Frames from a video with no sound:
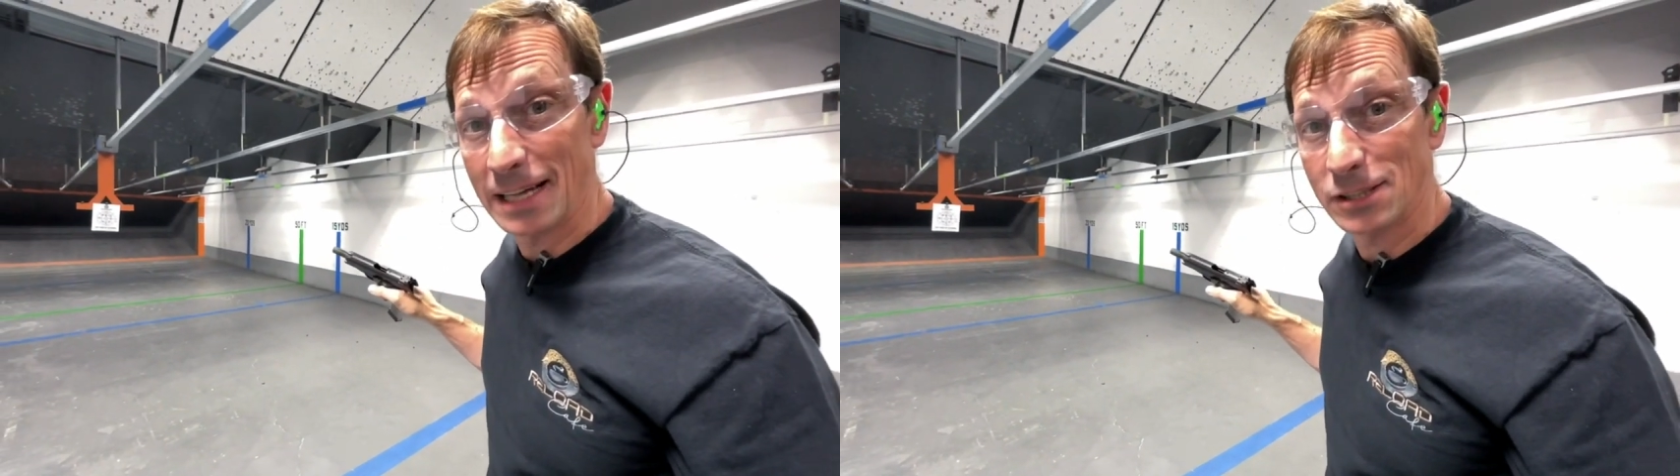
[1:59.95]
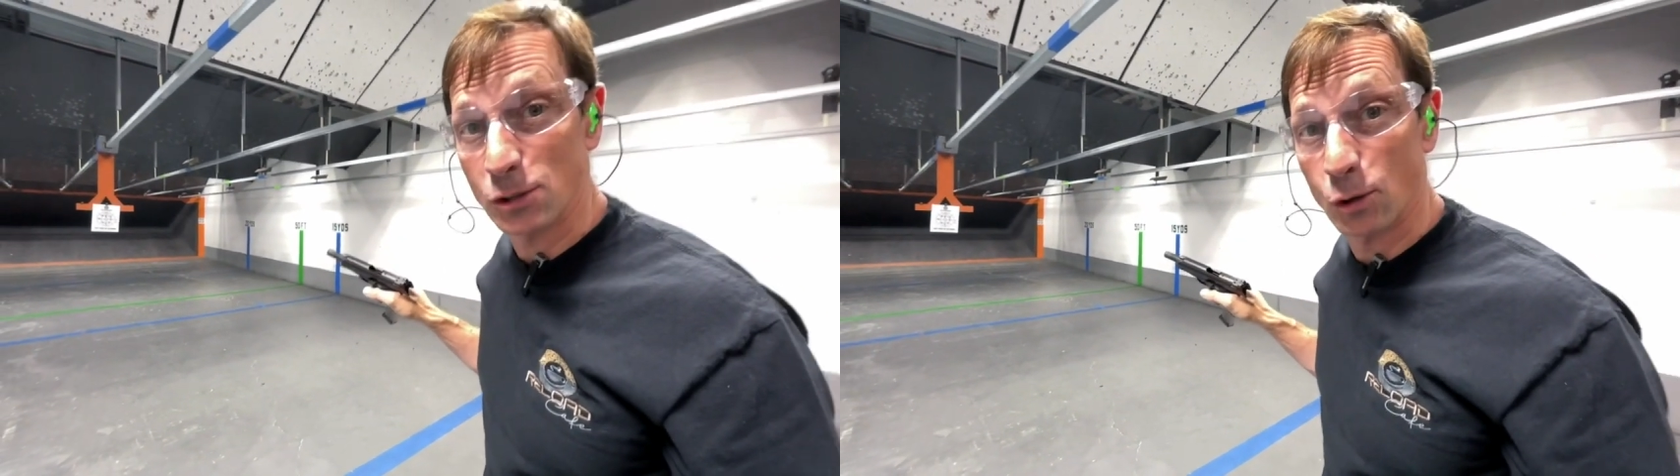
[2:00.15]

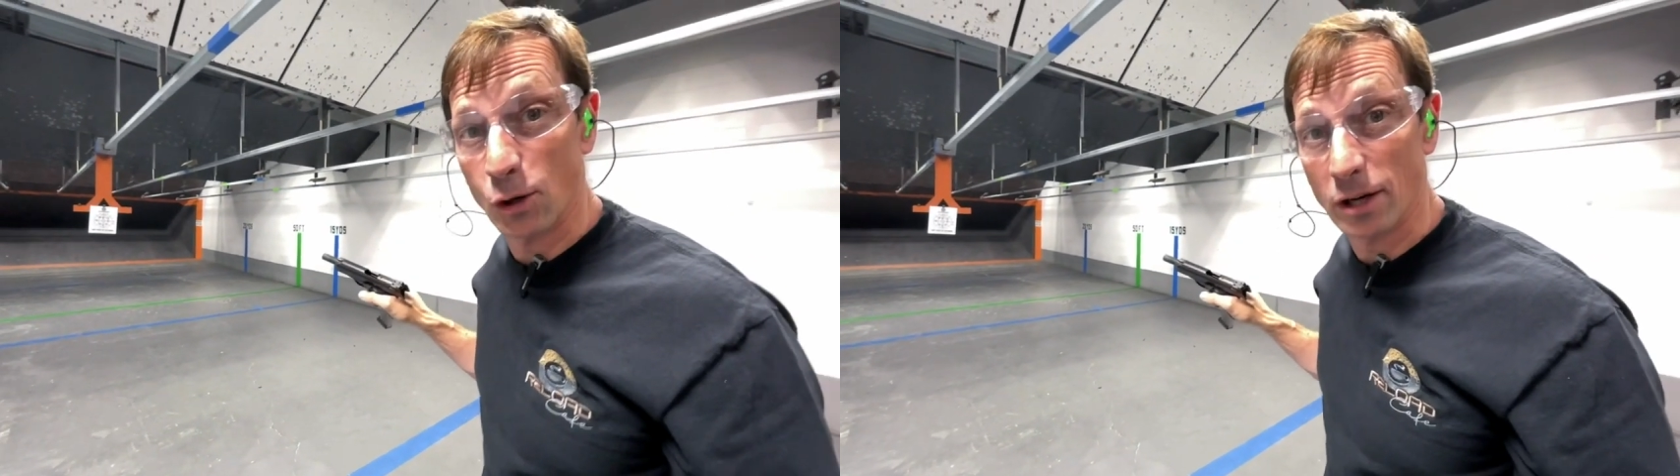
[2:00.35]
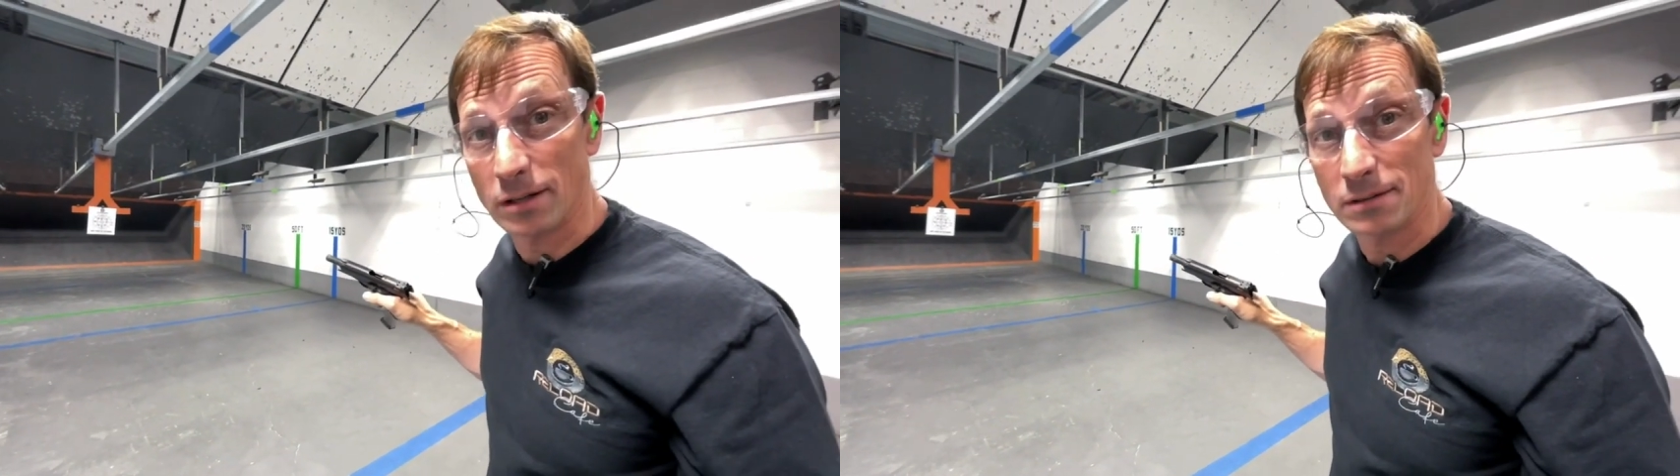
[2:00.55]

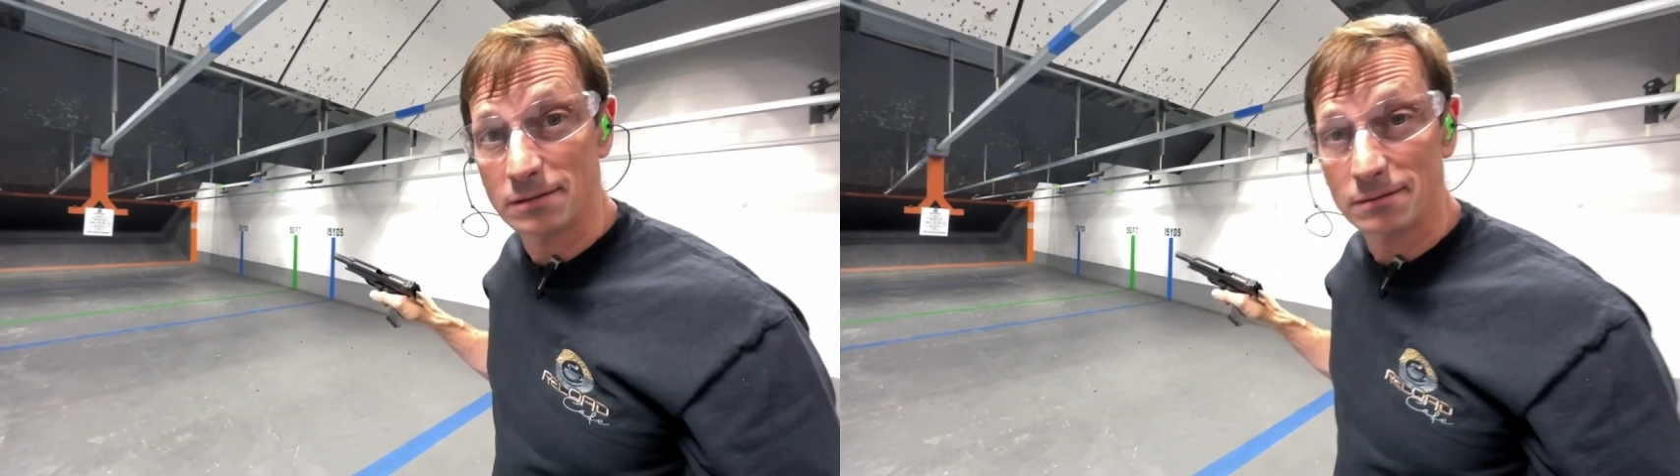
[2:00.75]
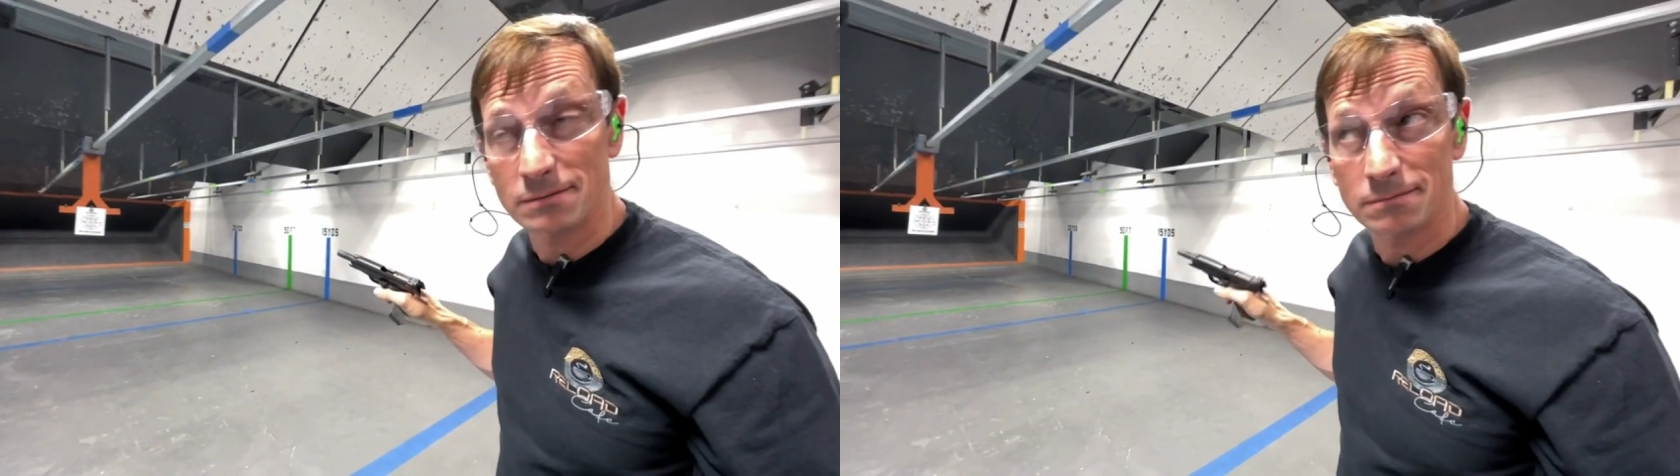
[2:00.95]
score.
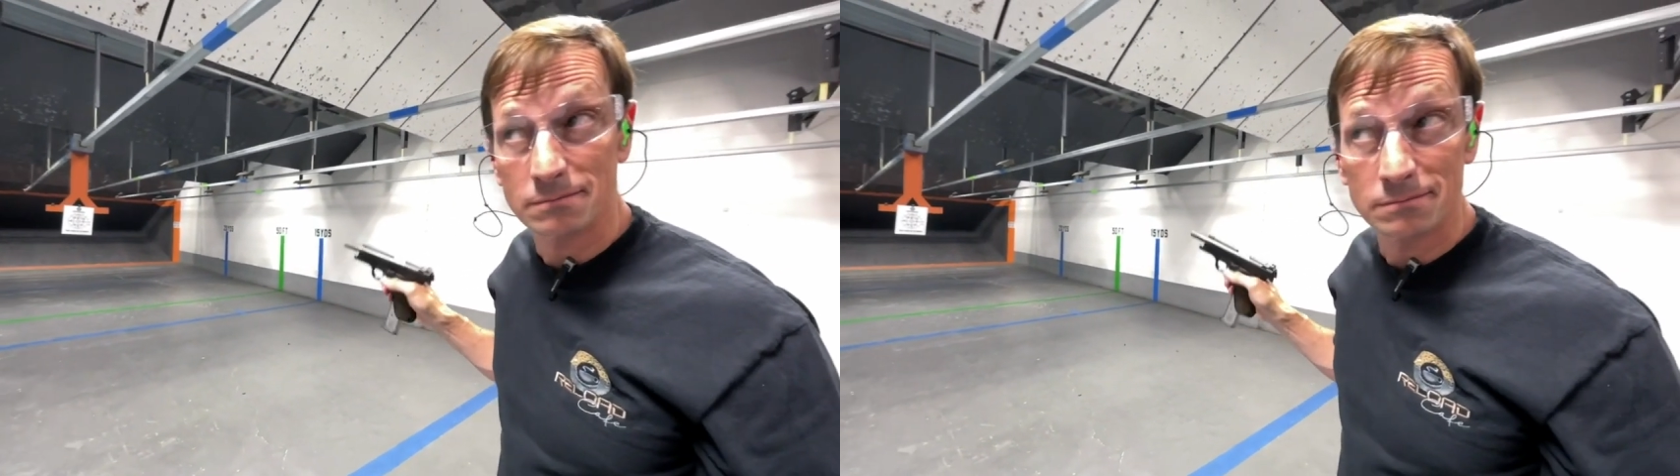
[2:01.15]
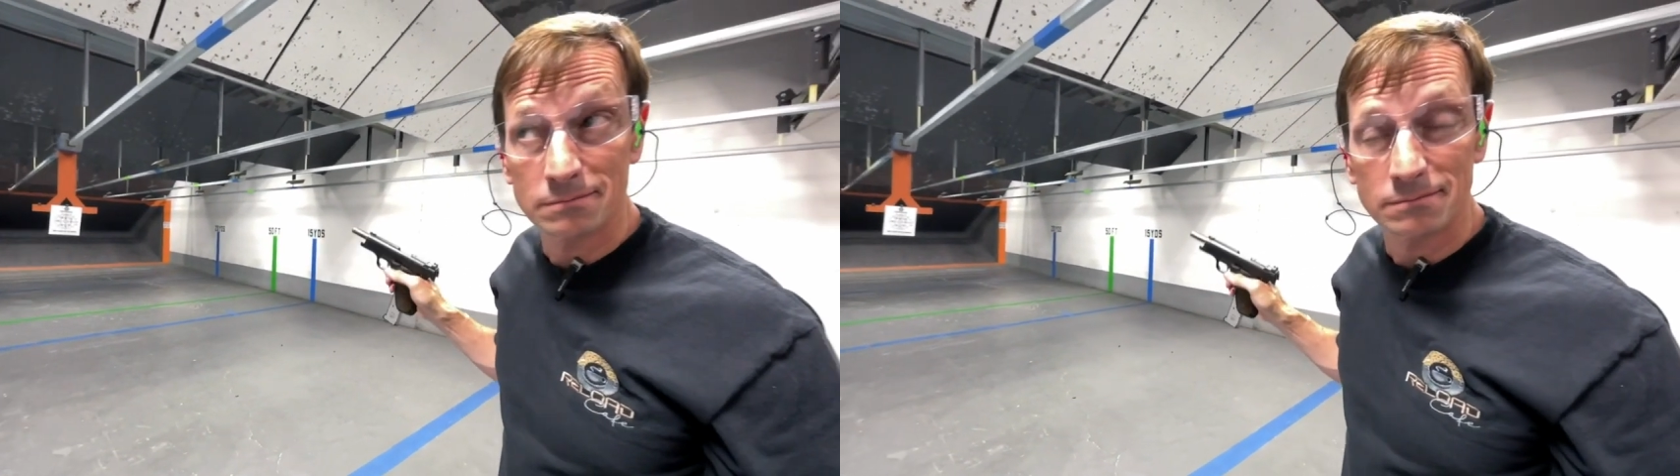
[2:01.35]

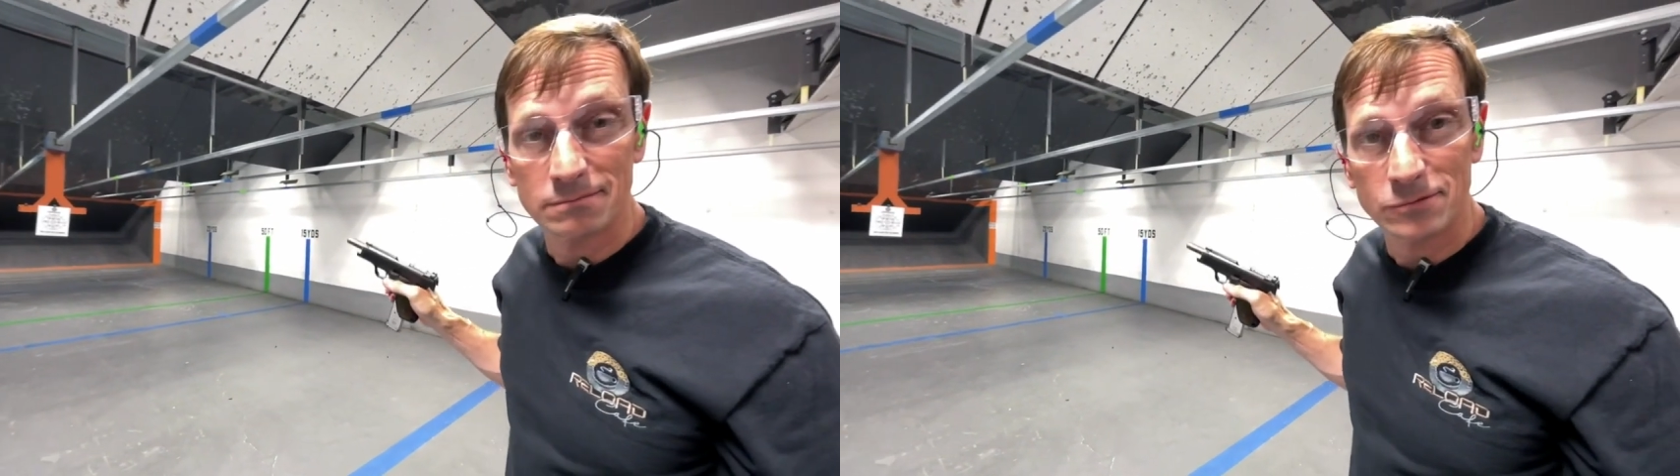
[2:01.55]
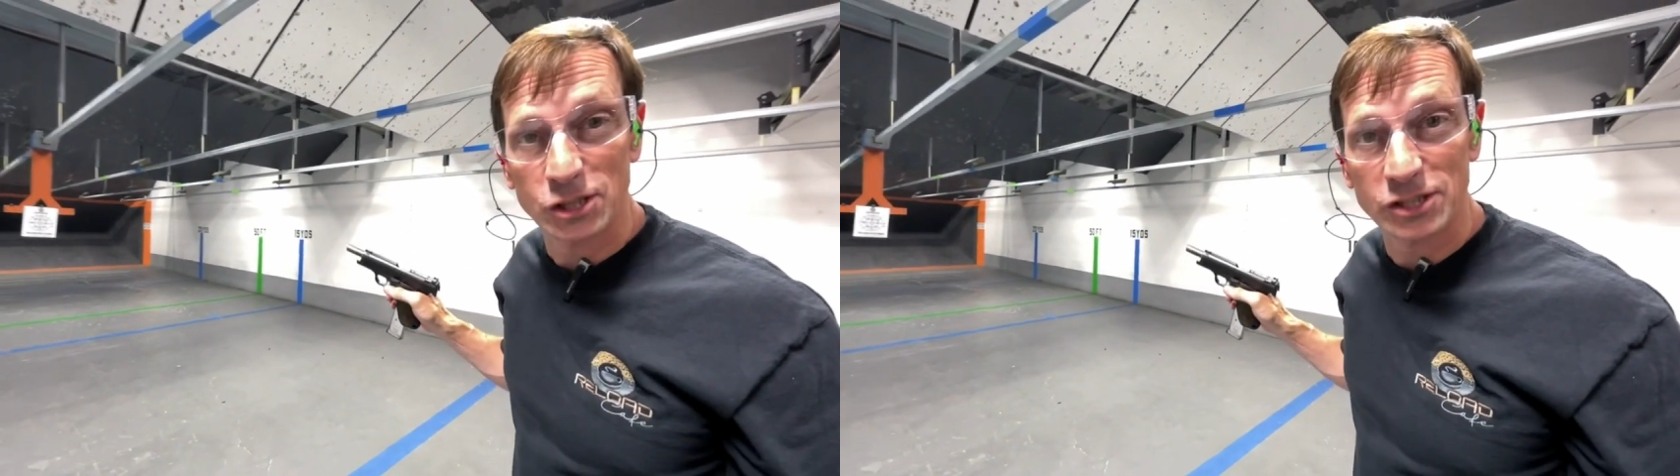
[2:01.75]

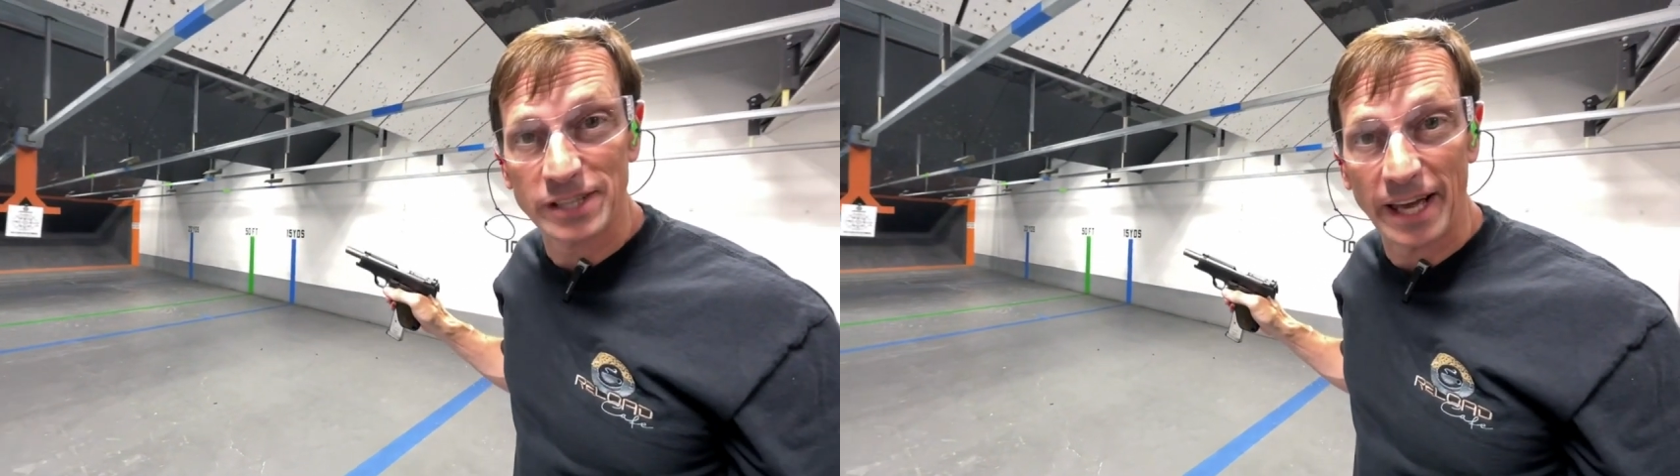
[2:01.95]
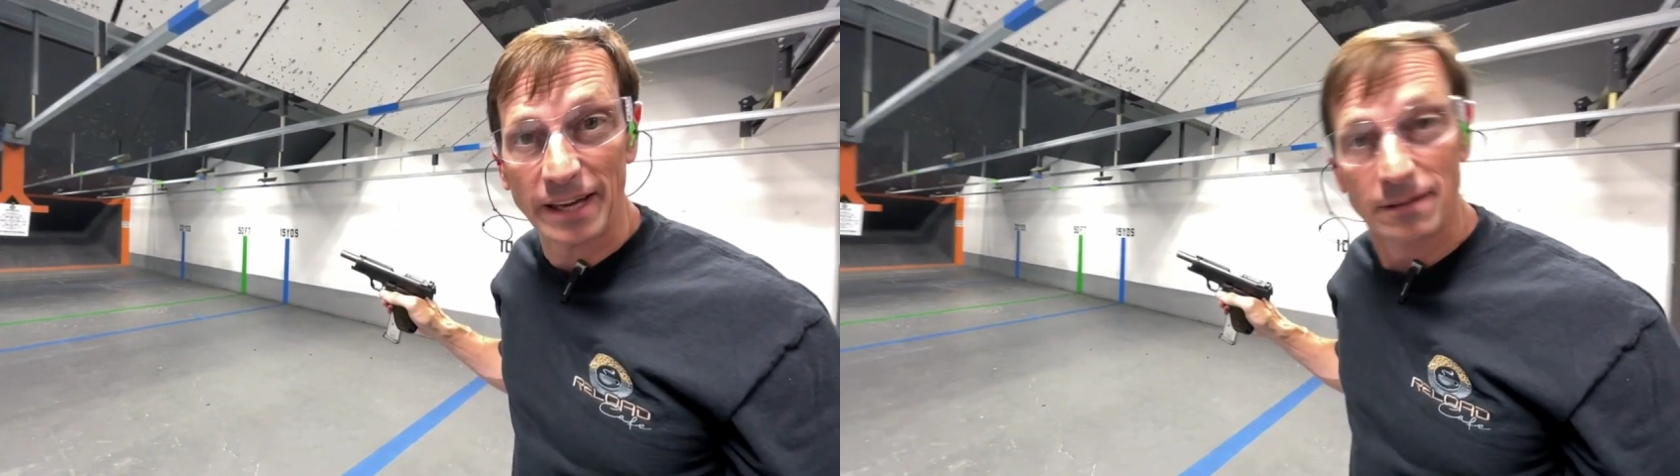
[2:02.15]
Just saying.